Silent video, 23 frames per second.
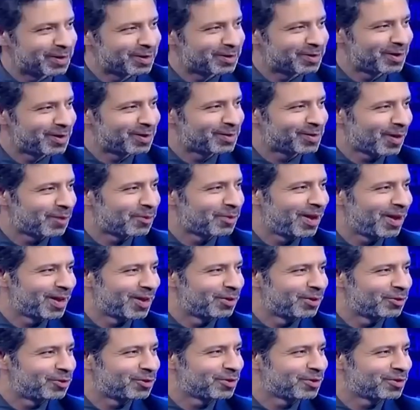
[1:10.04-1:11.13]
words? These sound like
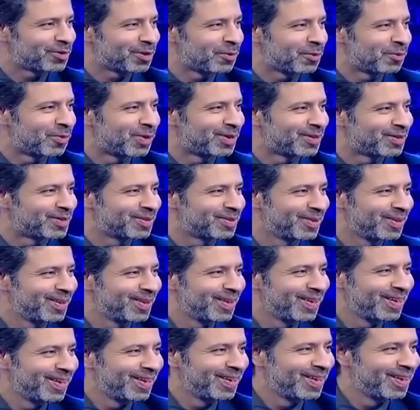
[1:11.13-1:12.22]
interesting words.
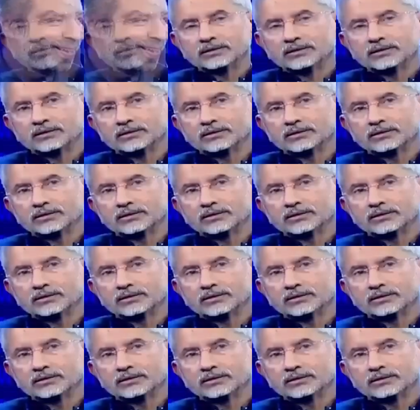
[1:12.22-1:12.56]
Pakistan